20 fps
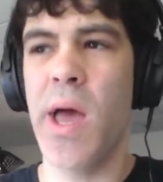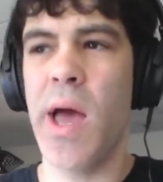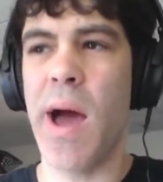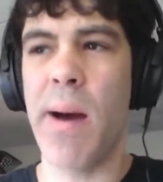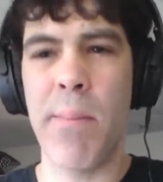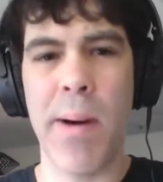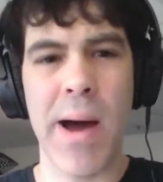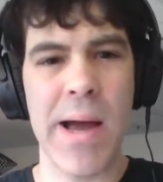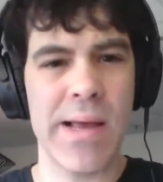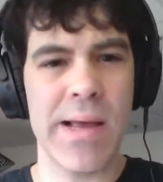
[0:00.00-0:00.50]

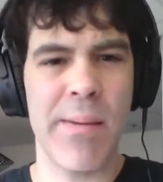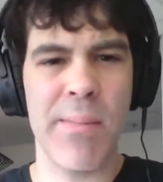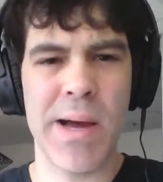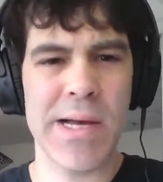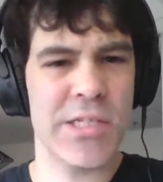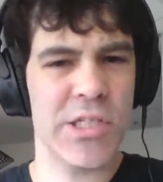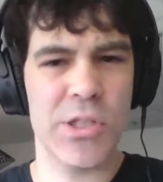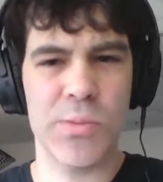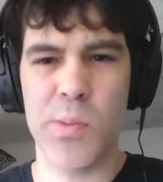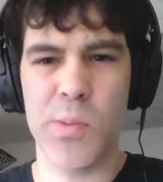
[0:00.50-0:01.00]
I
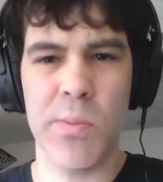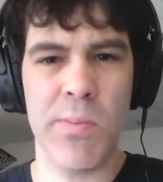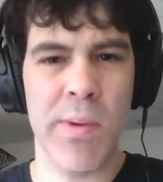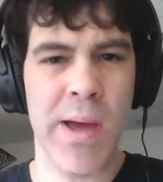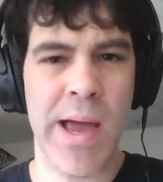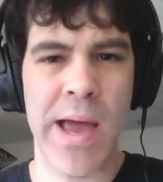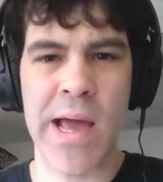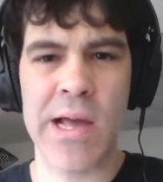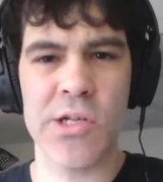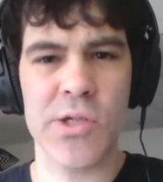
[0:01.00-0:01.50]
might just put
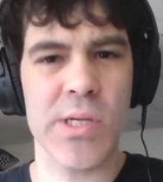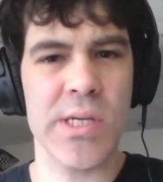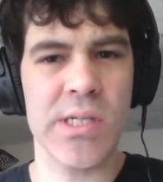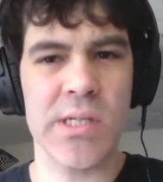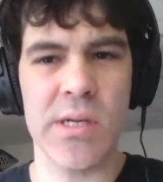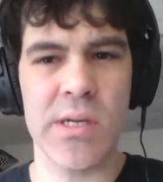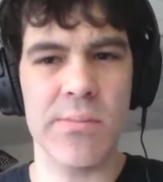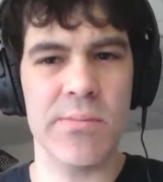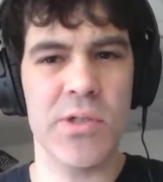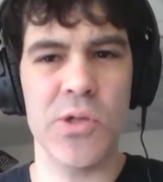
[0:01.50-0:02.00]
my
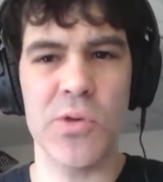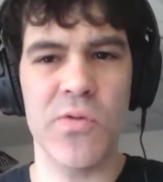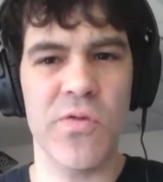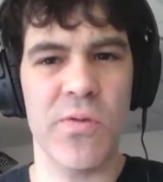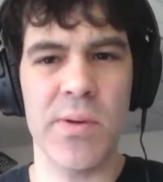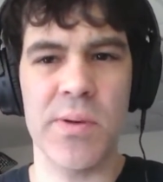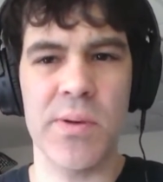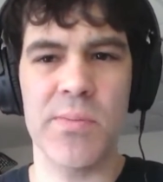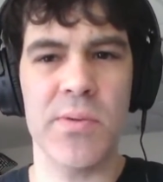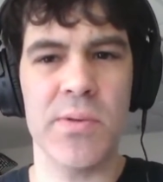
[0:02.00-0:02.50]
address up too
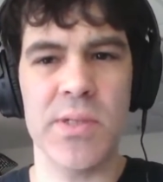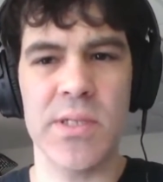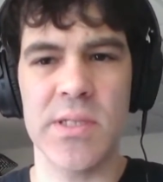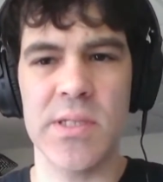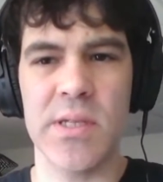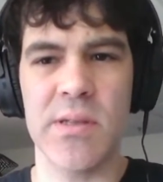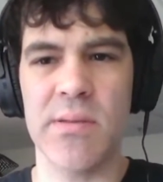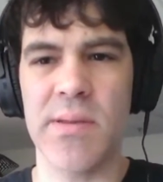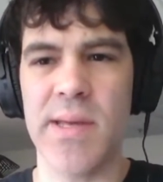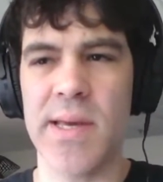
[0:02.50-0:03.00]
for people to
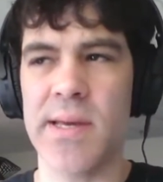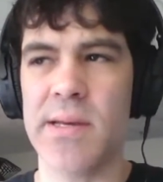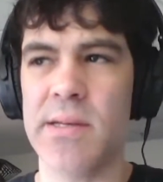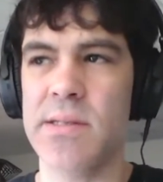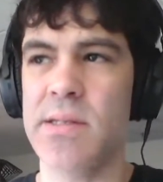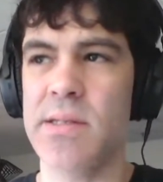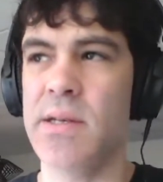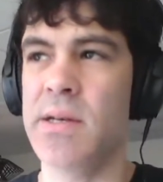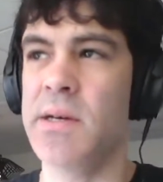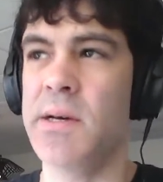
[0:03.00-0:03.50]
send
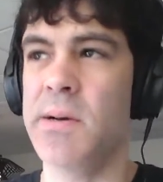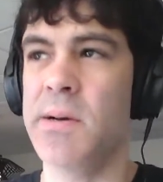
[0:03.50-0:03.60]
things.